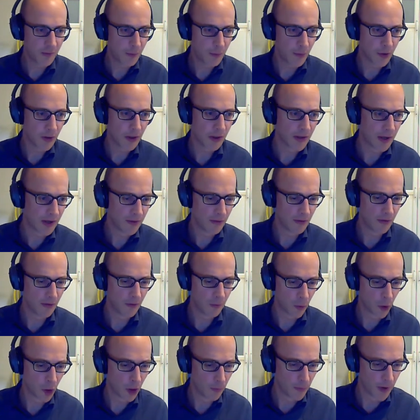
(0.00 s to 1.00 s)
but it has this
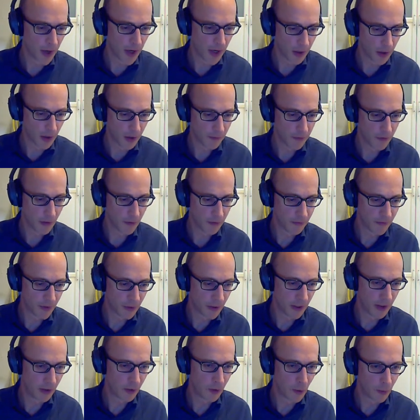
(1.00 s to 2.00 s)
drawback of
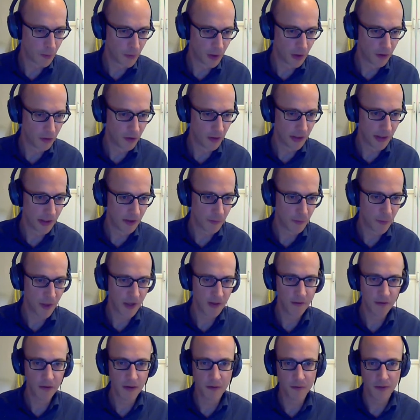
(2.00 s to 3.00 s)
very computationally
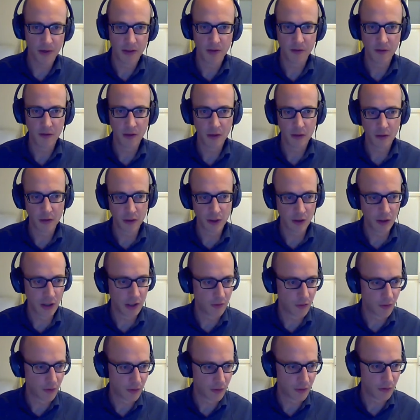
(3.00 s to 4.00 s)
expensive, and still you
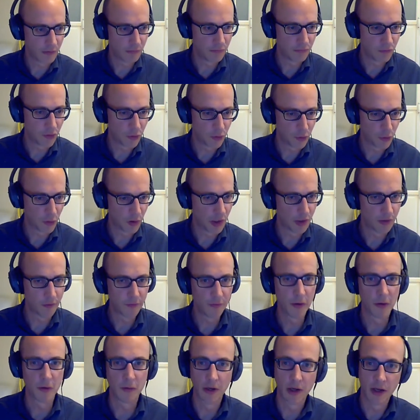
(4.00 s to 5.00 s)
need to do a lot of
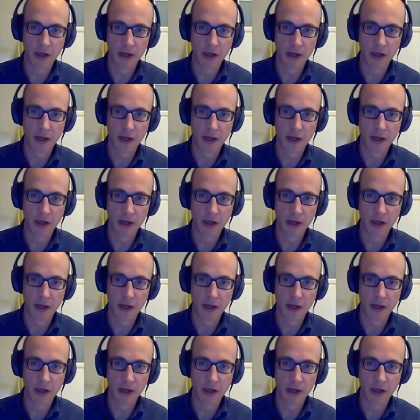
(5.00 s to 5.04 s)
coding.